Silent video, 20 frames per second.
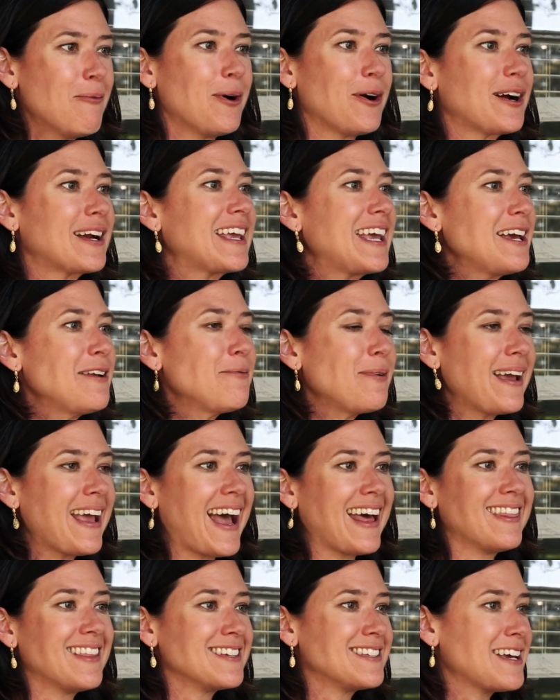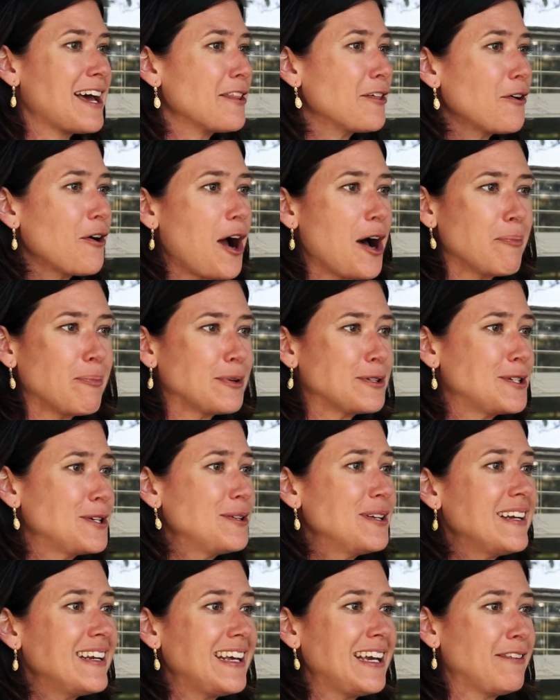where again we had this other
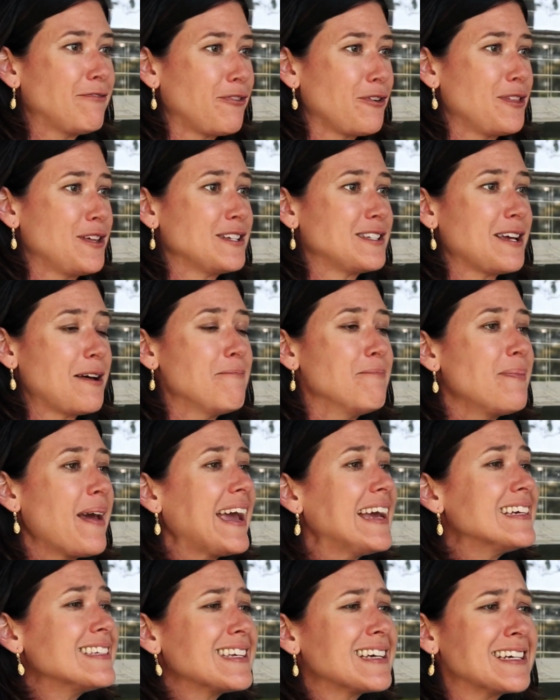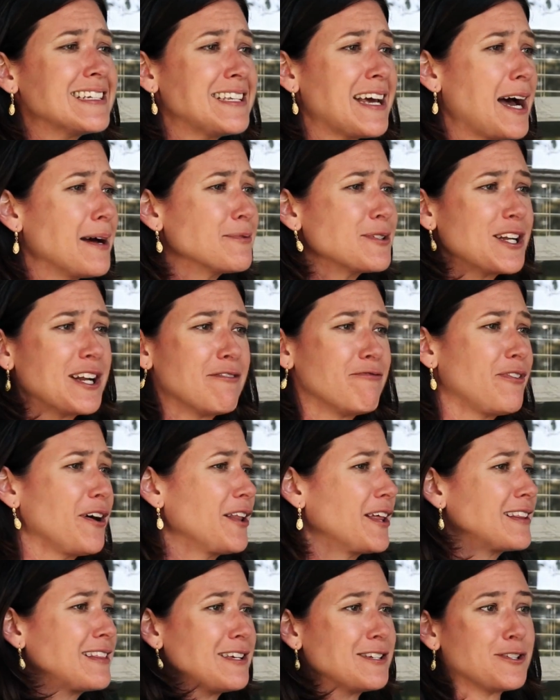opportunity for this amazing adoption. It
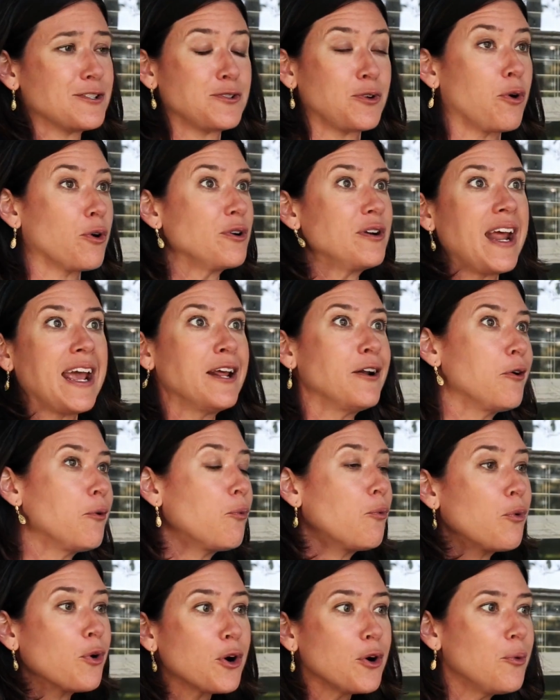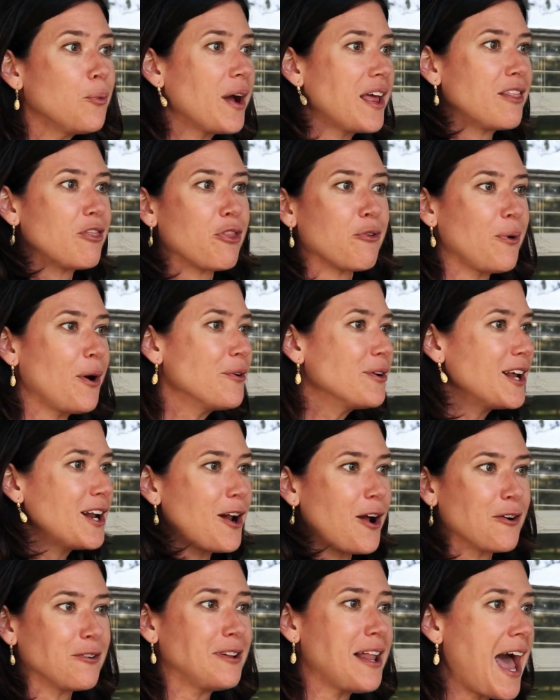felt like this tornado whirlwind thrown
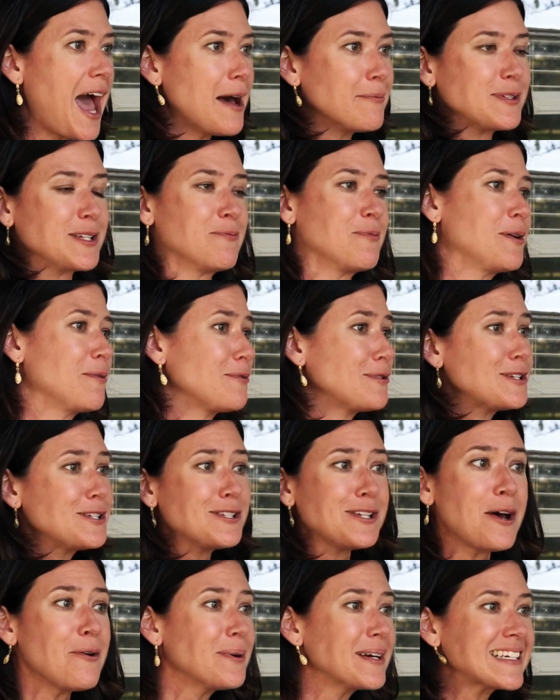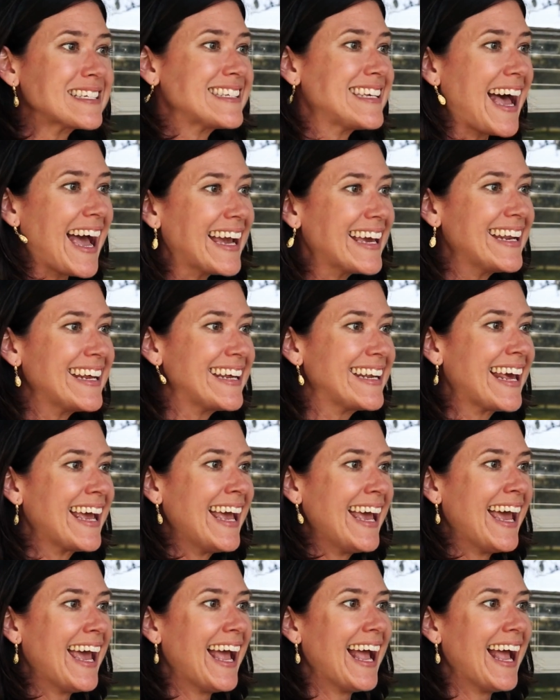in our laps, and we were so excited.